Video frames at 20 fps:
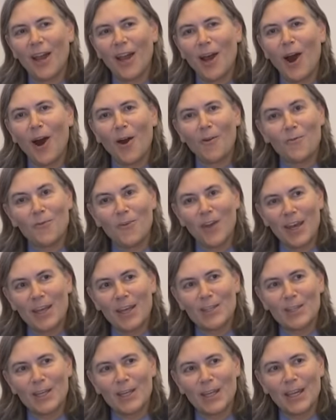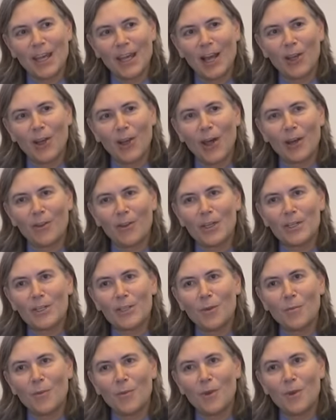are facing a lot of
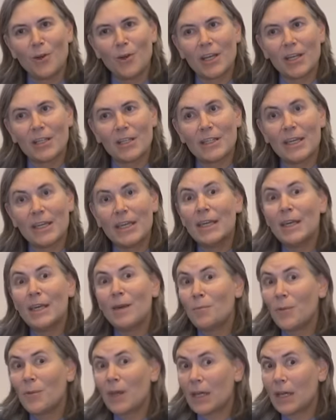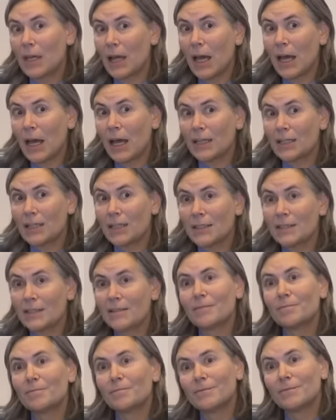these communities, because
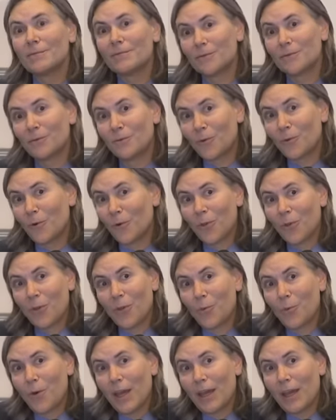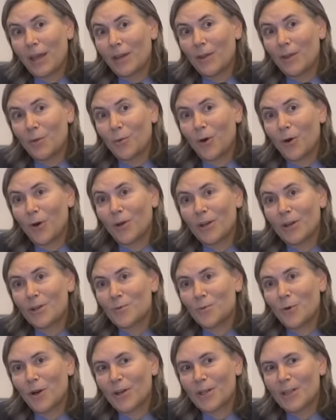for the way the world
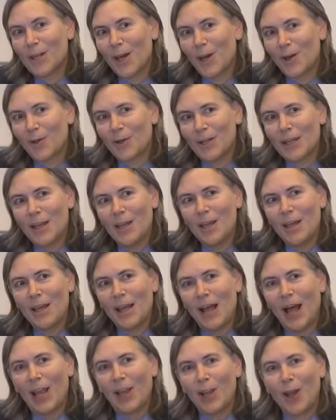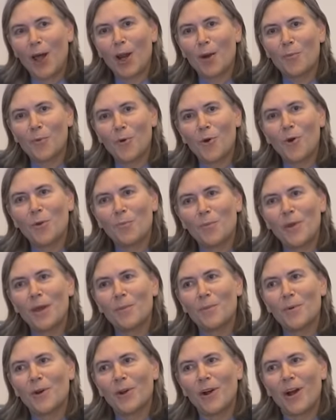has worked out, a lot of poor
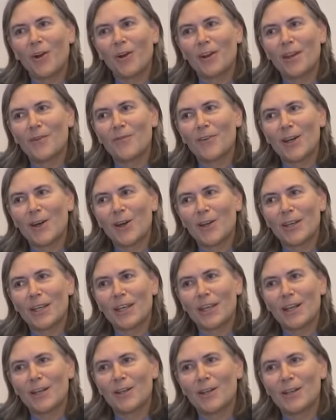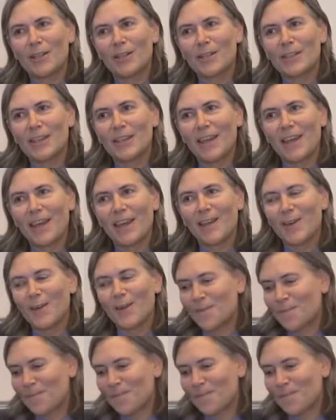people are living on the deltas. Thank you.